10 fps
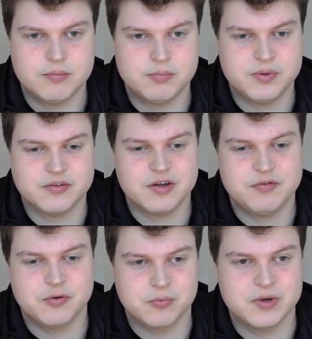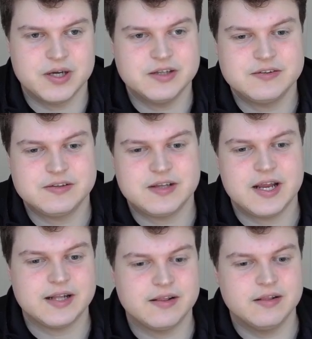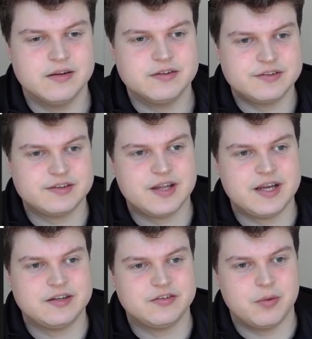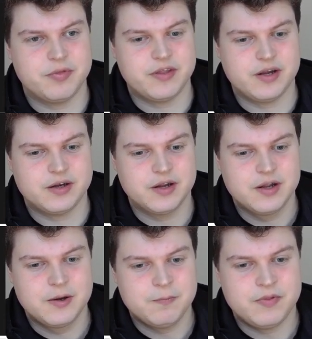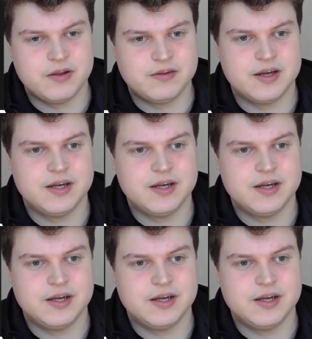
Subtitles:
because if you really state something that they